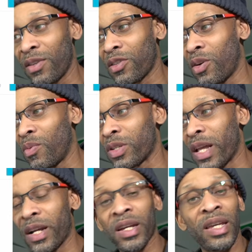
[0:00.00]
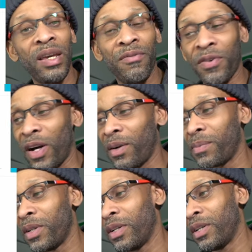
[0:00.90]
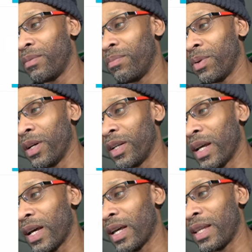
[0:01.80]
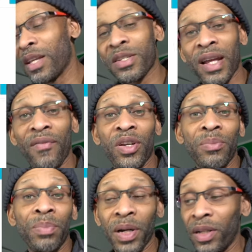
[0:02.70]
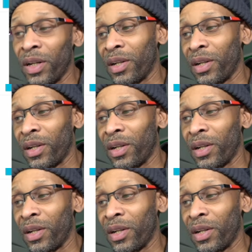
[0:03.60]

It's almost like a key fob, but it doesn't have any button